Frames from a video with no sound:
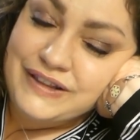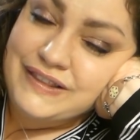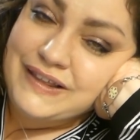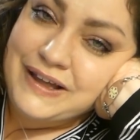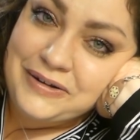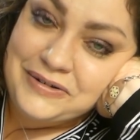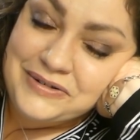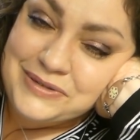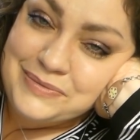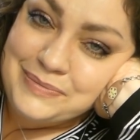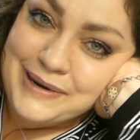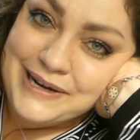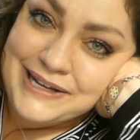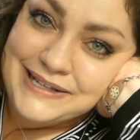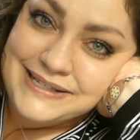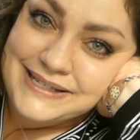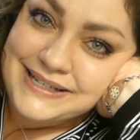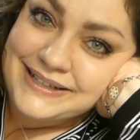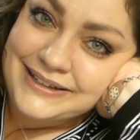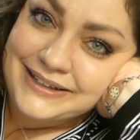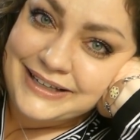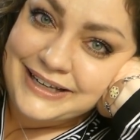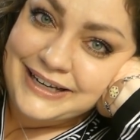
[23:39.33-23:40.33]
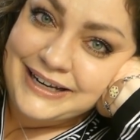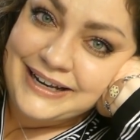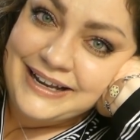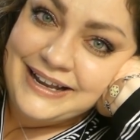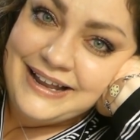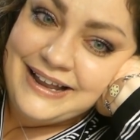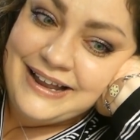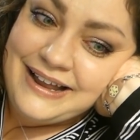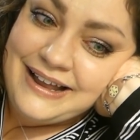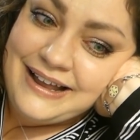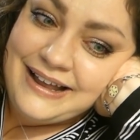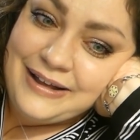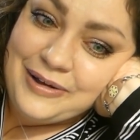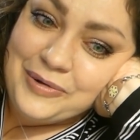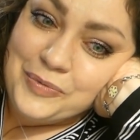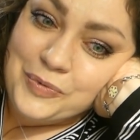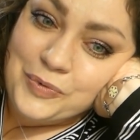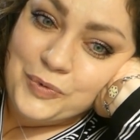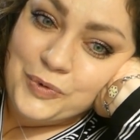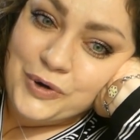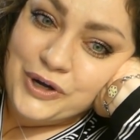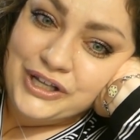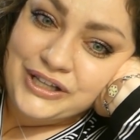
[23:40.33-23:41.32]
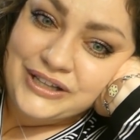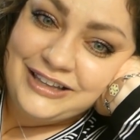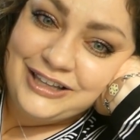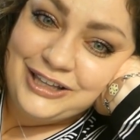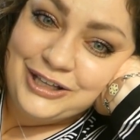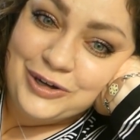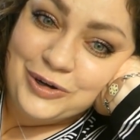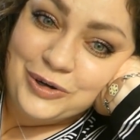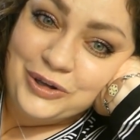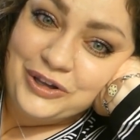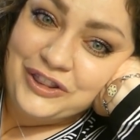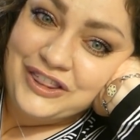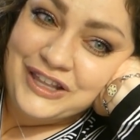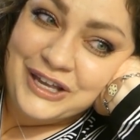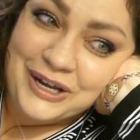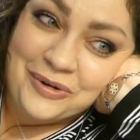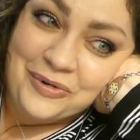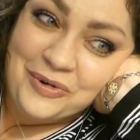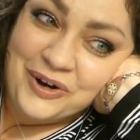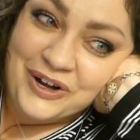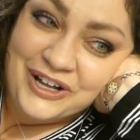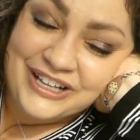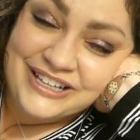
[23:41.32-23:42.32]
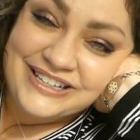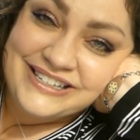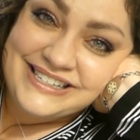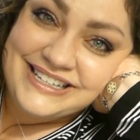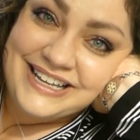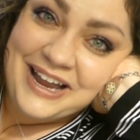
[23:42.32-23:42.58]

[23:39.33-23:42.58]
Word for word: That was basically what the whole thing was.